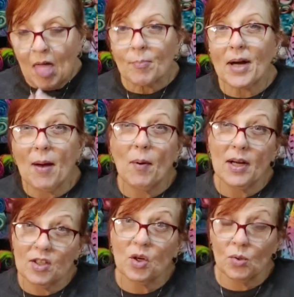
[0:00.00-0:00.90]
But I
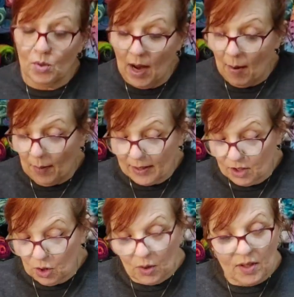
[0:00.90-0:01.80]
want to show I want to
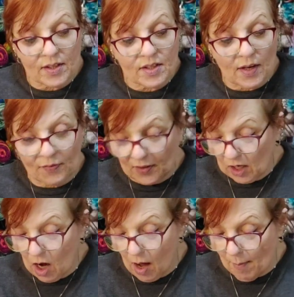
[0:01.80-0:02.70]
show you the stuff that
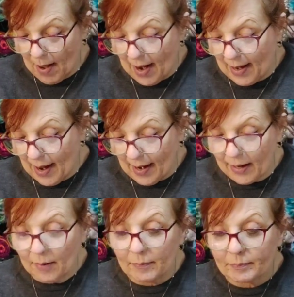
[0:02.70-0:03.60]
caught my eye.